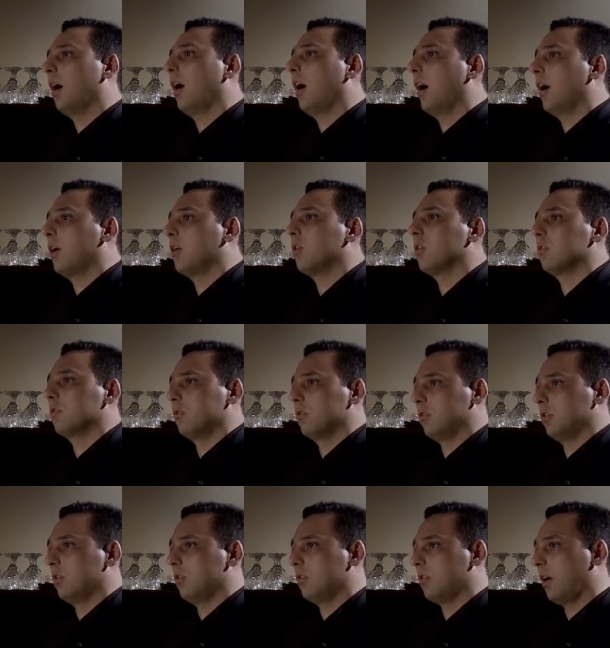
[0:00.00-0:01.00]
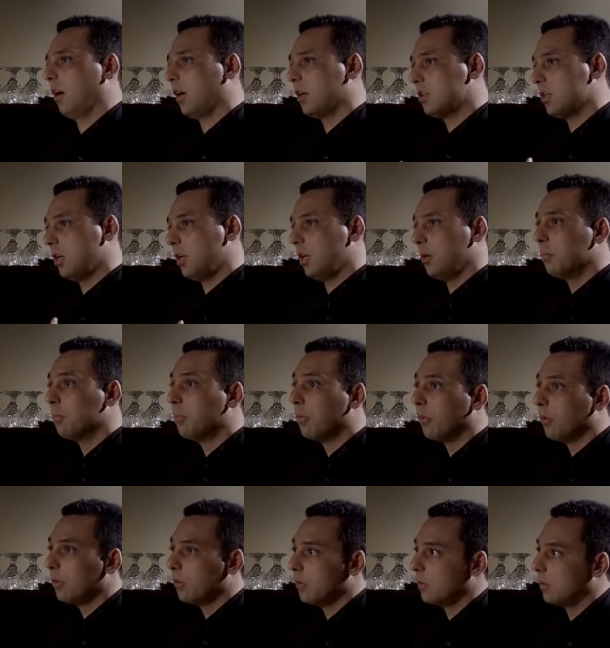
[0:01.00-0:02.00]
eicosanoids are actually
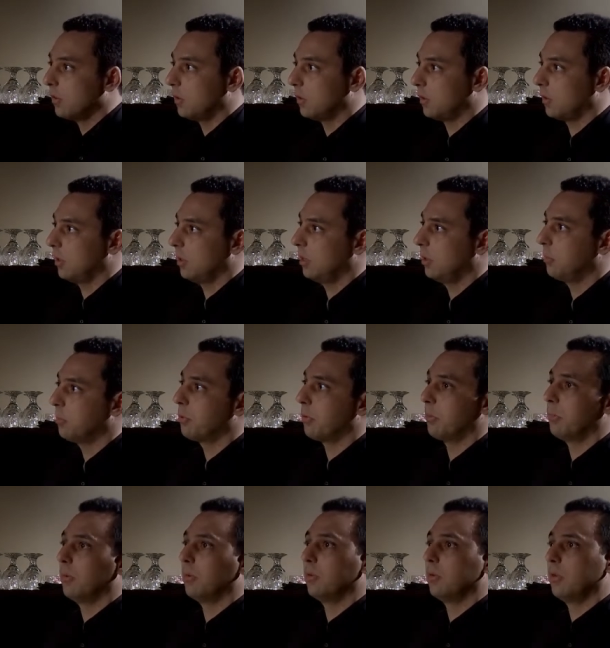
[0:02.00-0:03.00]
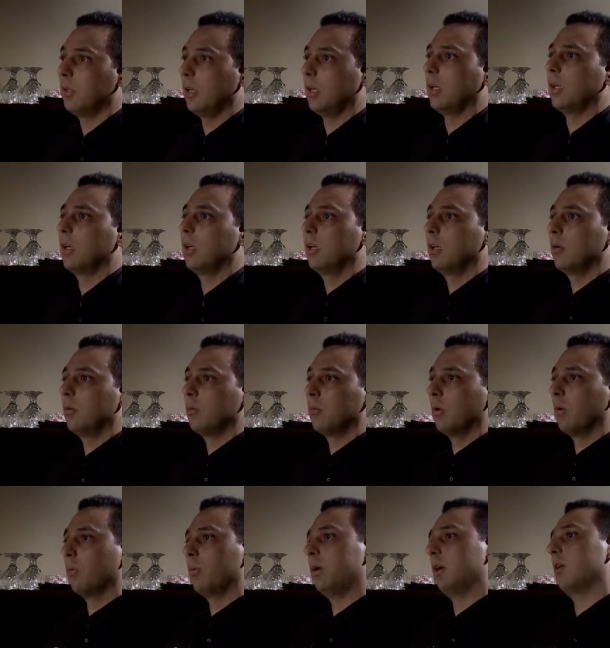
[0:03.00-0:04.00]
important in promoting
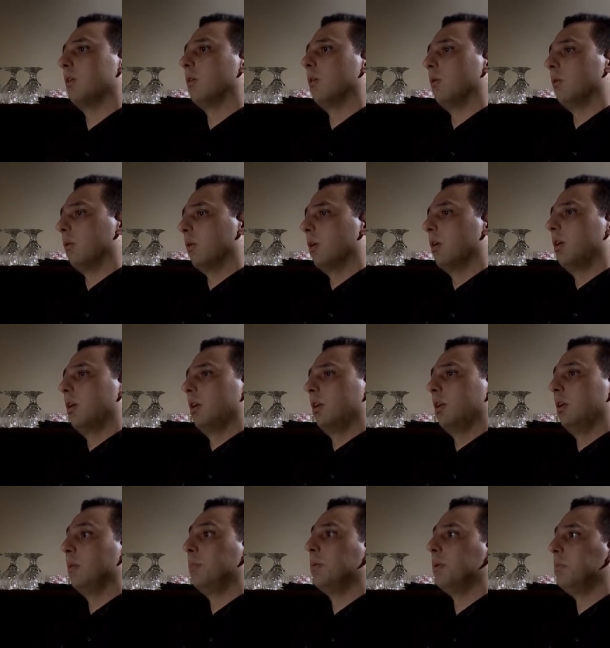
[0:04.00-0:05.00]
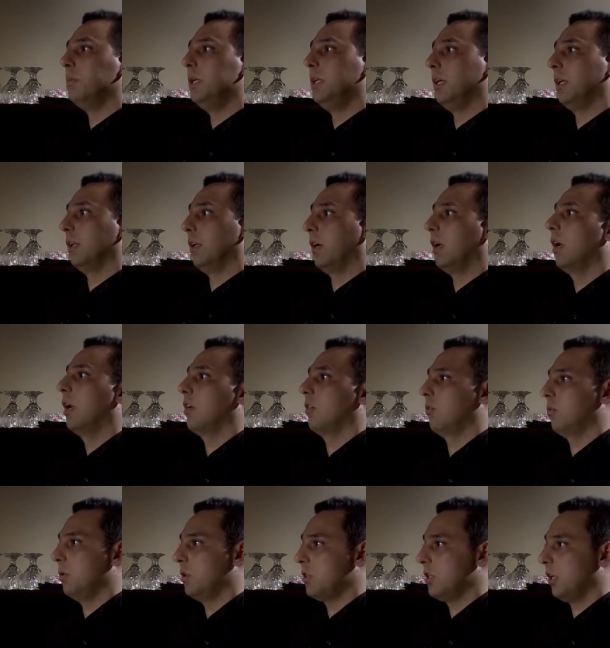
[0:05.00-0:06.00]
what we call lipid-mediated class
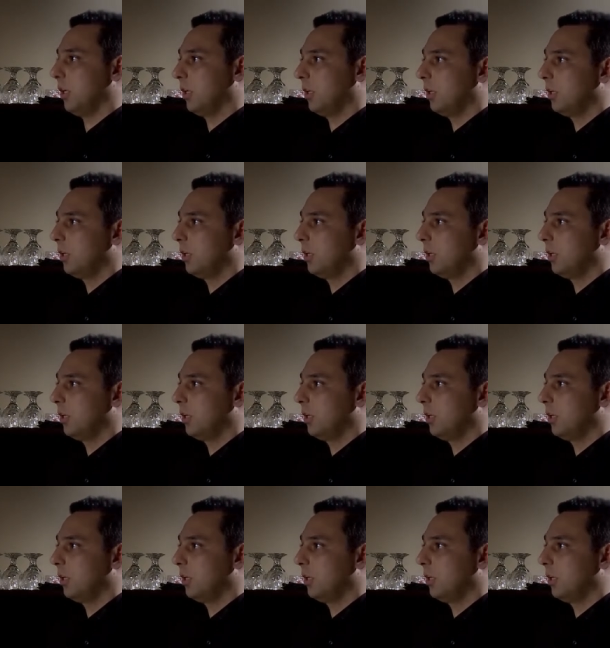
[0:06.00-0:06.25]
switching,